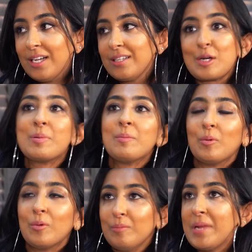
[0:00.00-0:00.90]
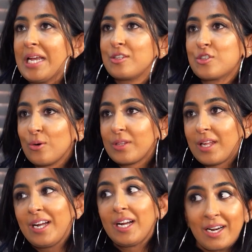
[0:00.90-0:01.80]
A lot of people will make the joke that
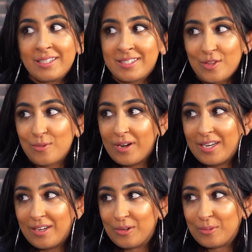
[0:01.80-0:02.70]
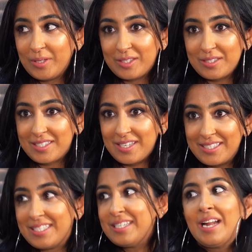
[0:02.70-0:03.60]
I got into the radio because I
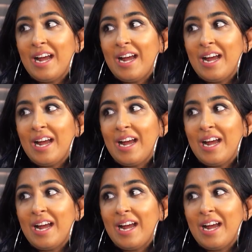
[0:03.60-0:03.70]
didn't